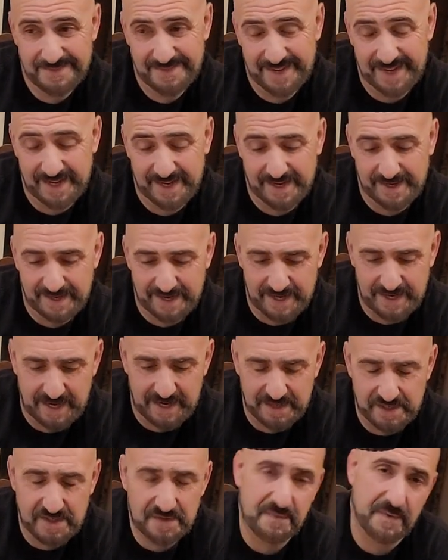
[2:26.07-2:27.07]
And
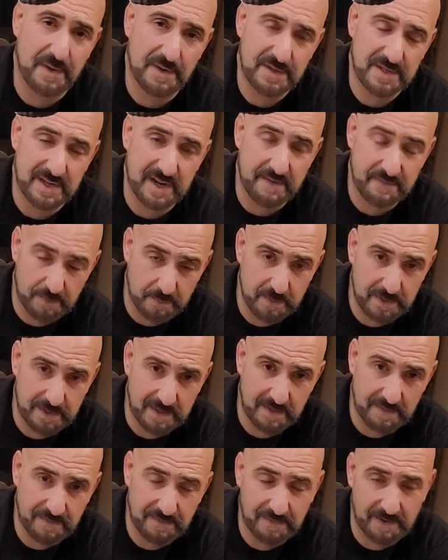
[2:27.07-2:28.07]
I just felt safer with
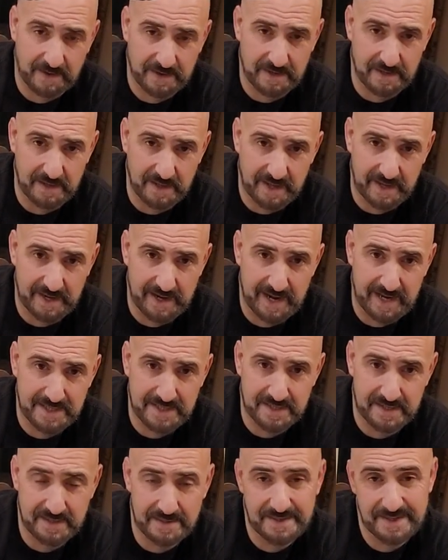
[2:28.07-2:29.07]
the flooded lead
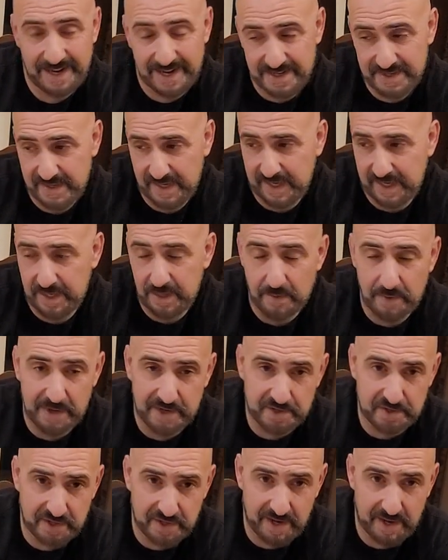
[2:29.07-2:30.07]
acid. Yes, I can go
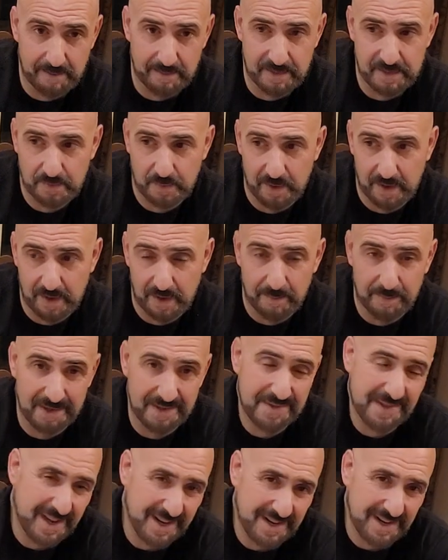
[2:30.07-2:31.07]
AGM as well,
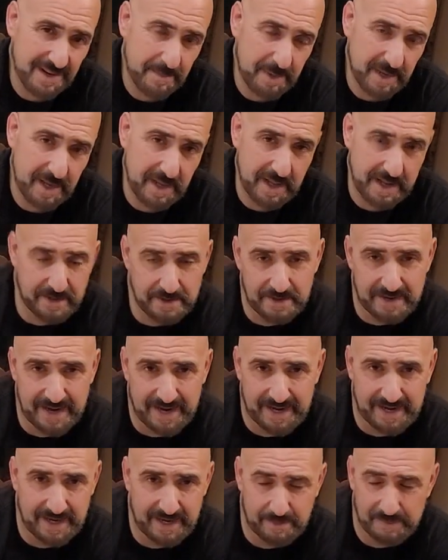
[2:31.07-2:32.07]
but that could be a later
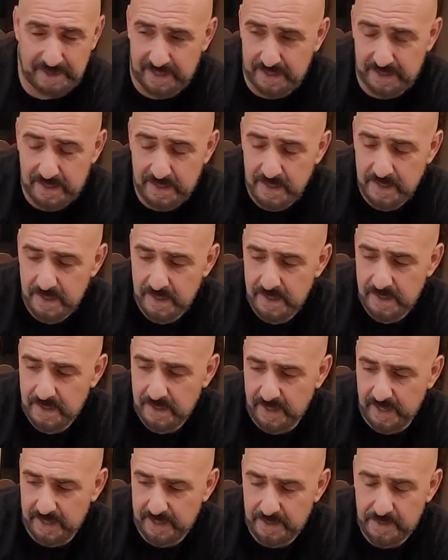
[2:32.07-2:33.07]
date. I mean,
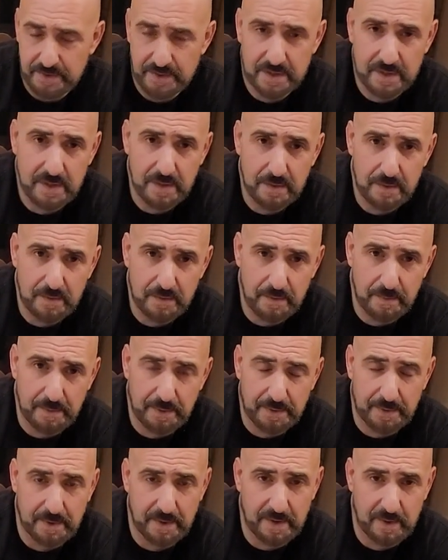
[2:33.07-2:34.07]
I used 2 Group
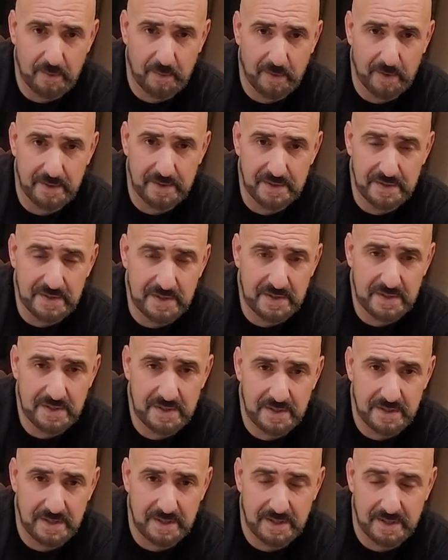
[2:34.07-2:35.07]
31s,
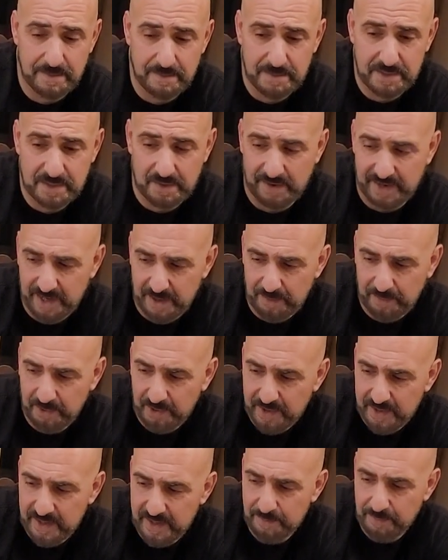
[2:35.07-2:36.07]
so I got
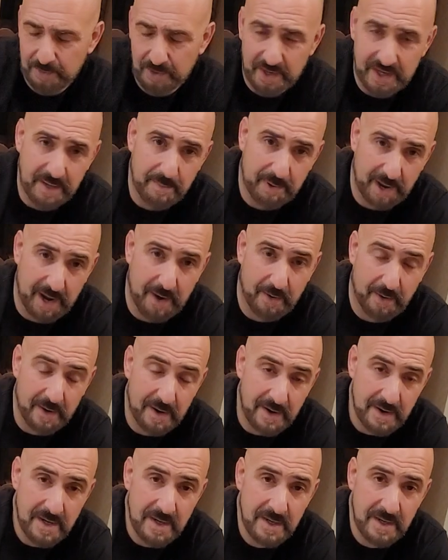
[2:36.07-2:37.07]
plenty of power
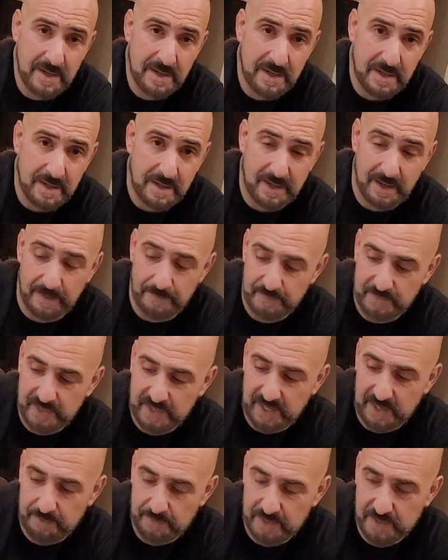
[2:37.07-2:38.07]
to
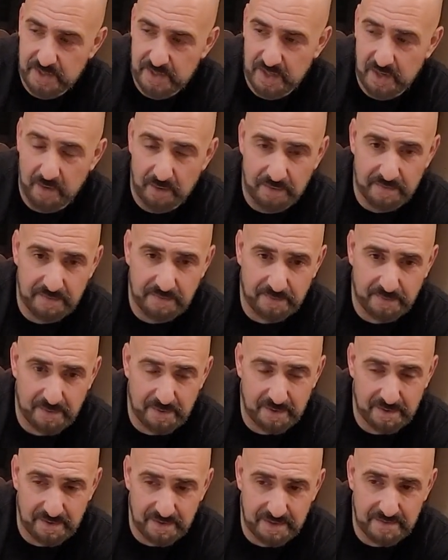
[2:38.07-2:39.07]
keep this going
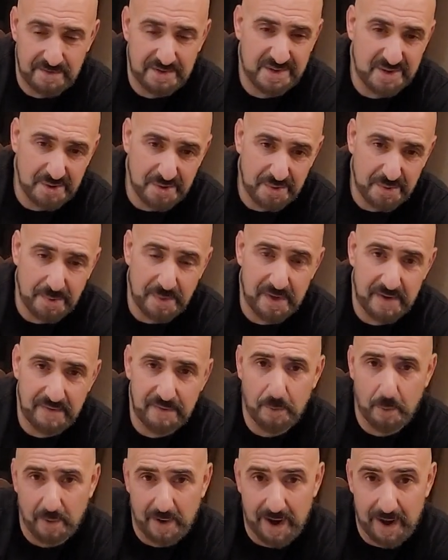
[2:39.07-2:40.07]
for 2, 3,
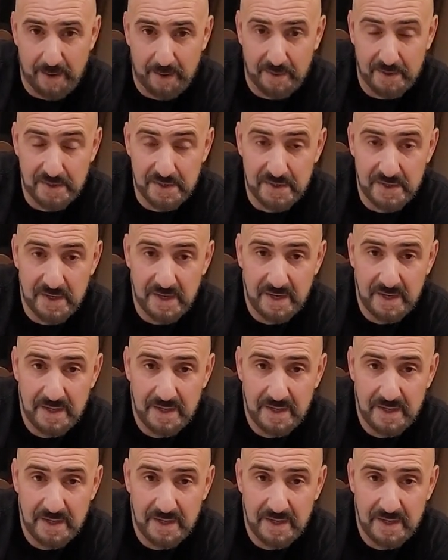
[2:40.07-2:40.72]
4 hours